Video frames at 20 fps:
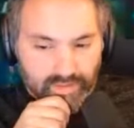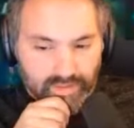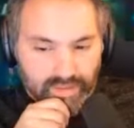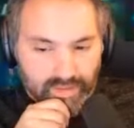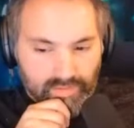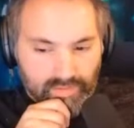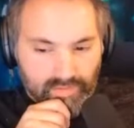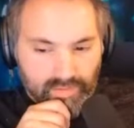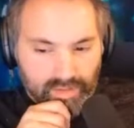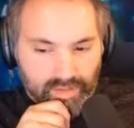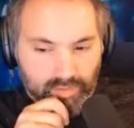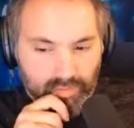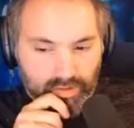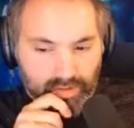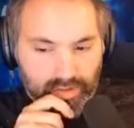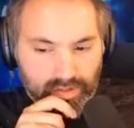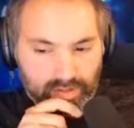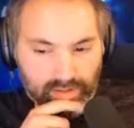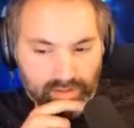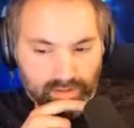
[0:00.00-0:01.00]
I find a
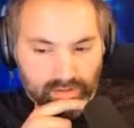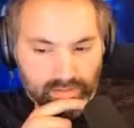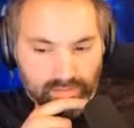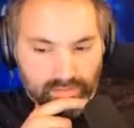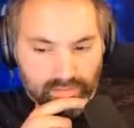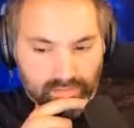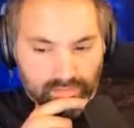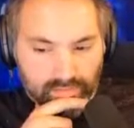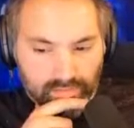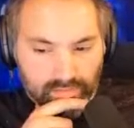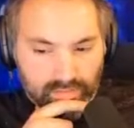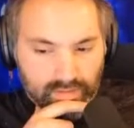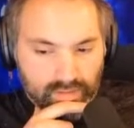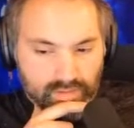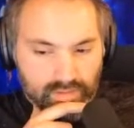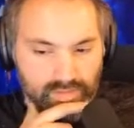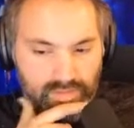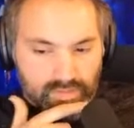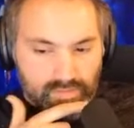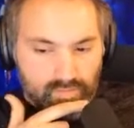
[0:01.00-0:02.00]
way that
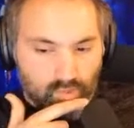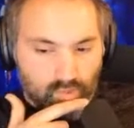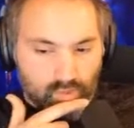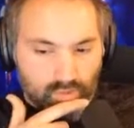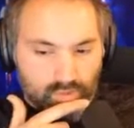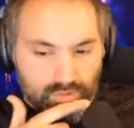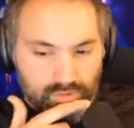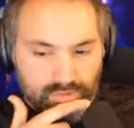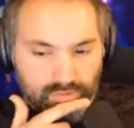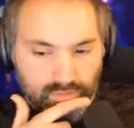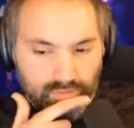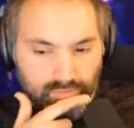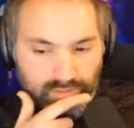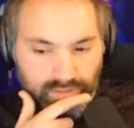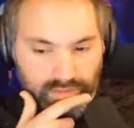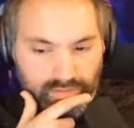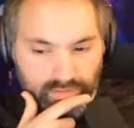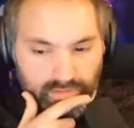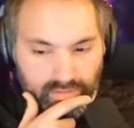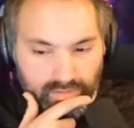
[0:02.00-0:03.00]
is just more
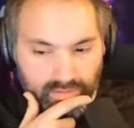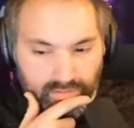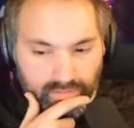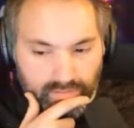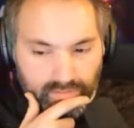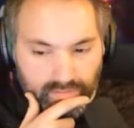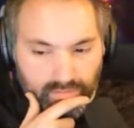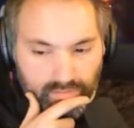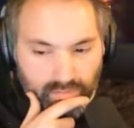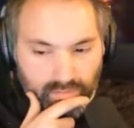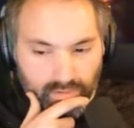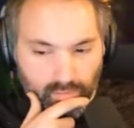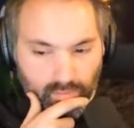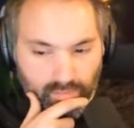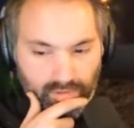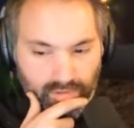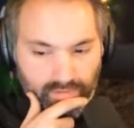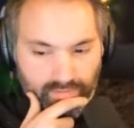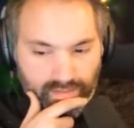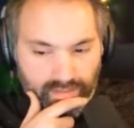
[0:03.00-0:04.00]
directly a
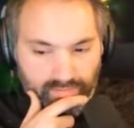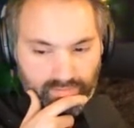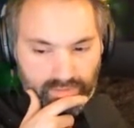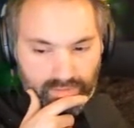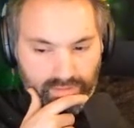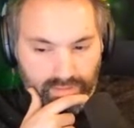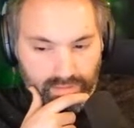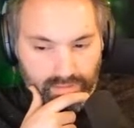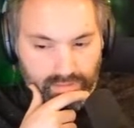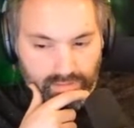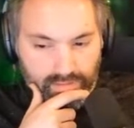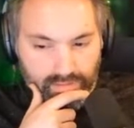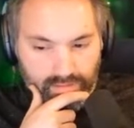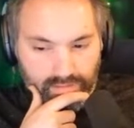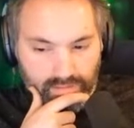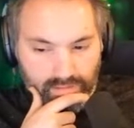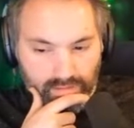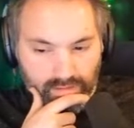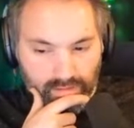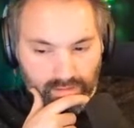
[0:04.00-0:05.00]
way of advocating?
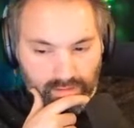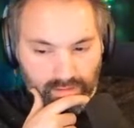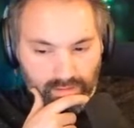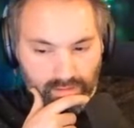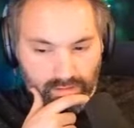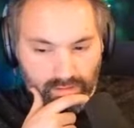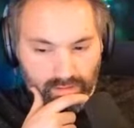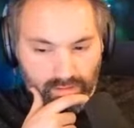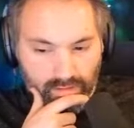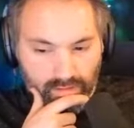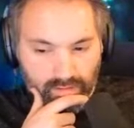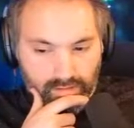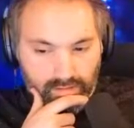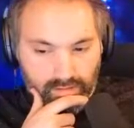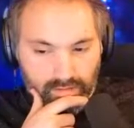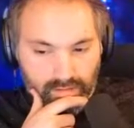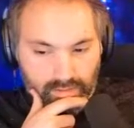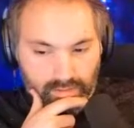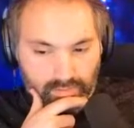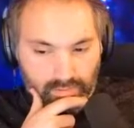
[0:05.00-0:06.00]

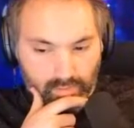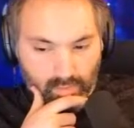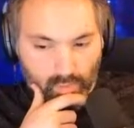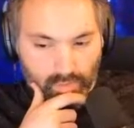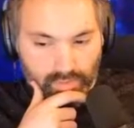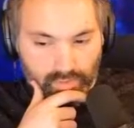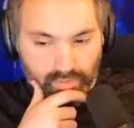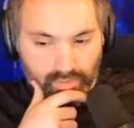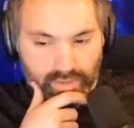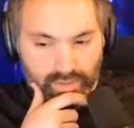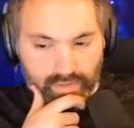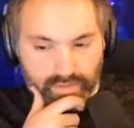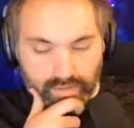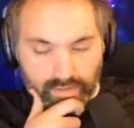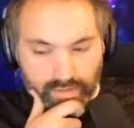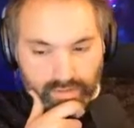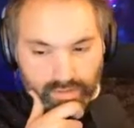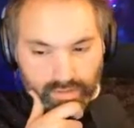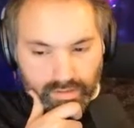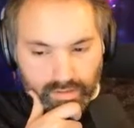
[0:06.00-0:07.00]
even more directly,
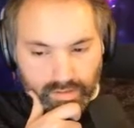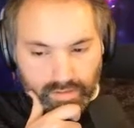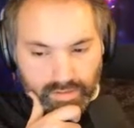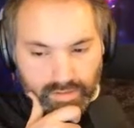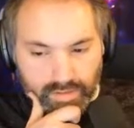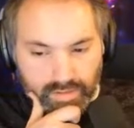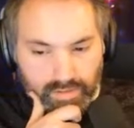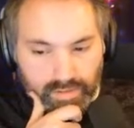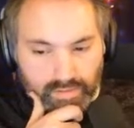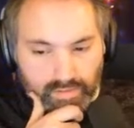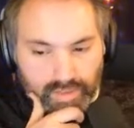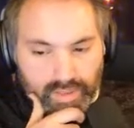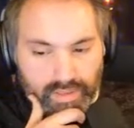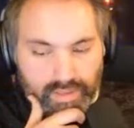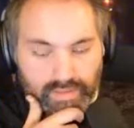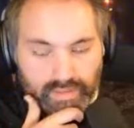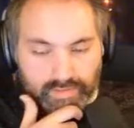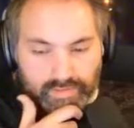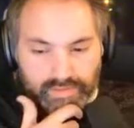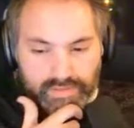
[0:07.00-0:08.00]
than doing the rock
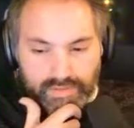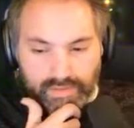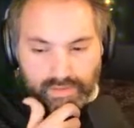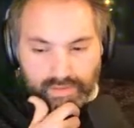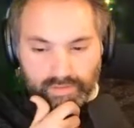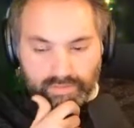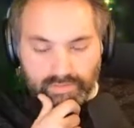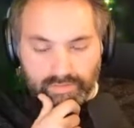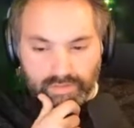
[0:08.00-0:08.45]
climbing stuff.